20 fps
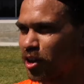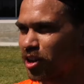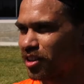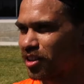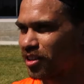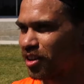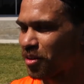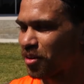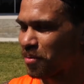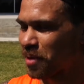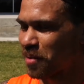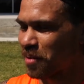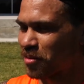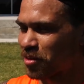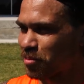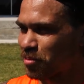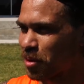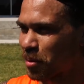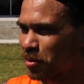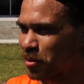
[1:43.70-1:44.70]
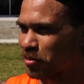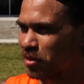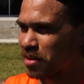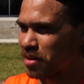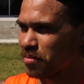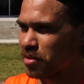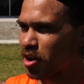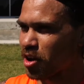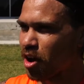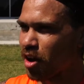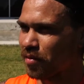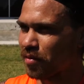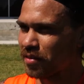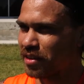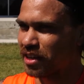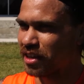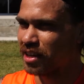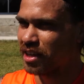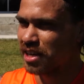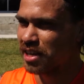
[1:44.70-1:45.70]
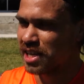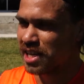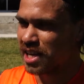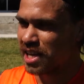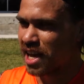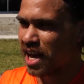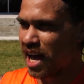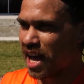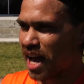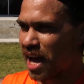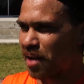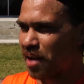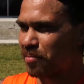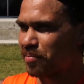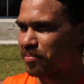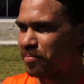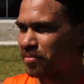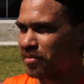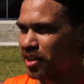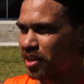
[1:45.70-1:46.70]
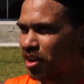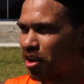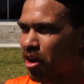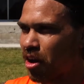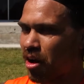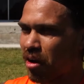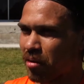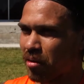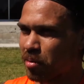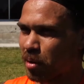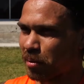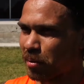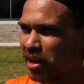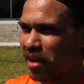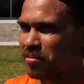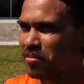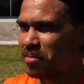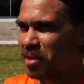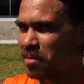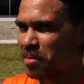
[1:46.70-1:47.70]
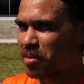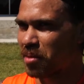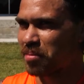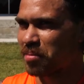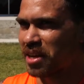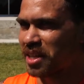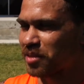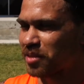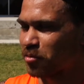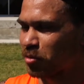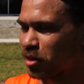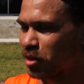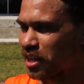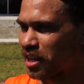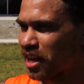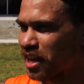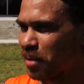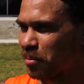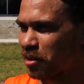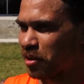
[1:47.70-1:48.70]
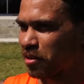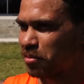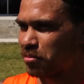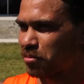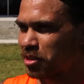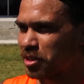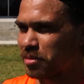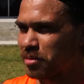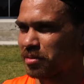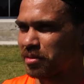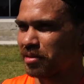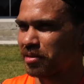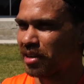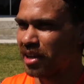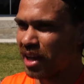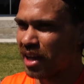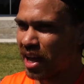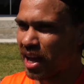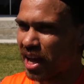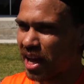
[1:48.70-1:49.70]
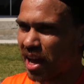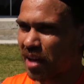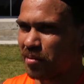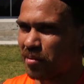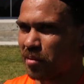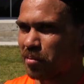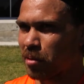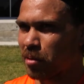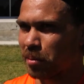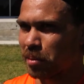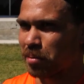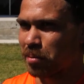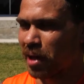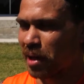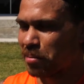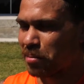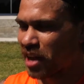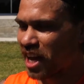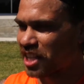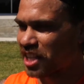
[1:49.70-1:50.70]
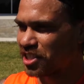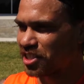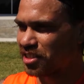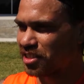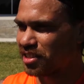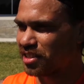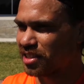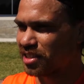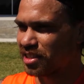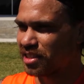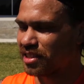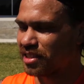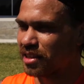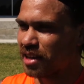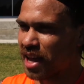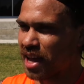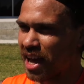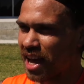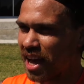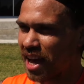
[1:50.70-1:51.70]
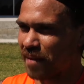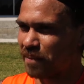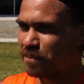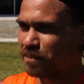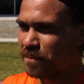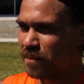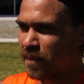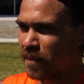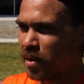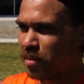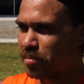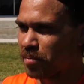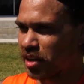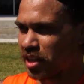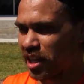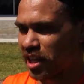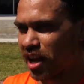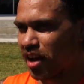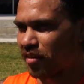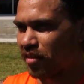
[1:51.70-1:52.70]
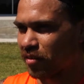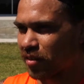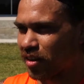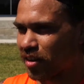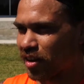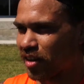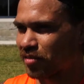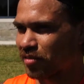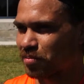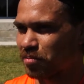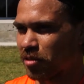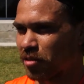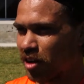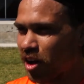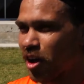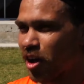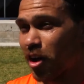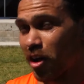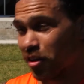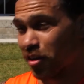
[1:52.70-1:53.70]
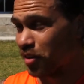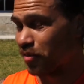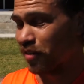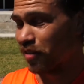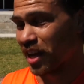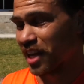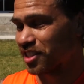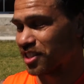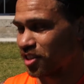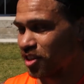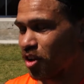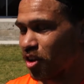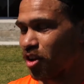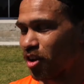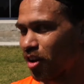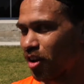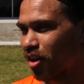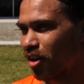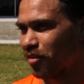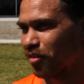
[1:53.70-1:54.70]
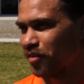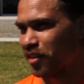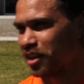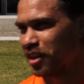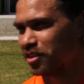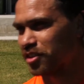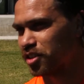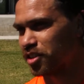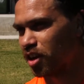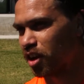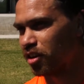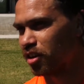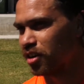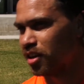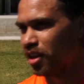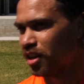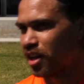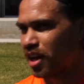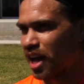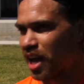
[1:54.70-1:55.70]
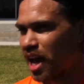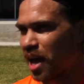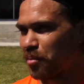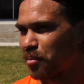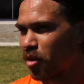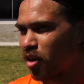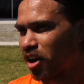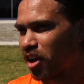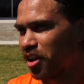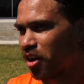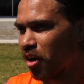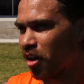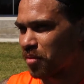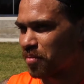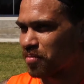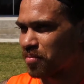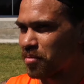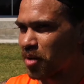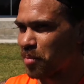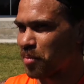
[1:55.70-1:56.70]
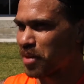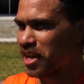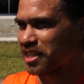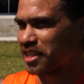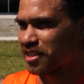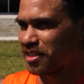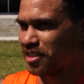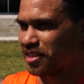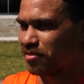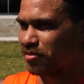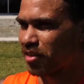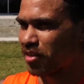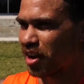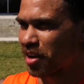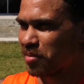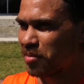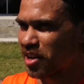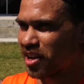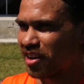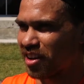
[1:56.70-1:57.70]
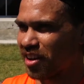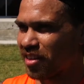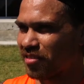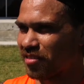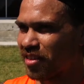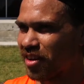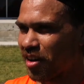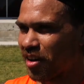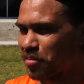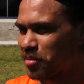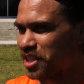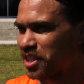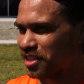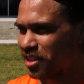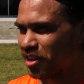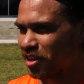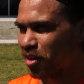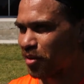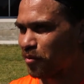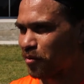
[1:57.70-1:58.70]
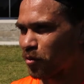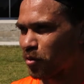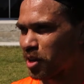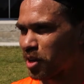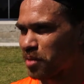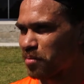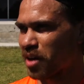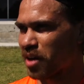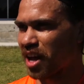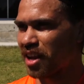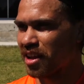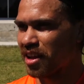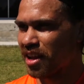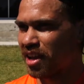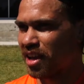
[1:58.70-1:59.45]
like a lot of people have probably written me off, and you know, I probably haven't played my best footy up here in Brisbane. I've probably played patches, and but yeah, I owe the fans a lot, I feel. So I know my best is in front of me. I've missed a lot of footy, but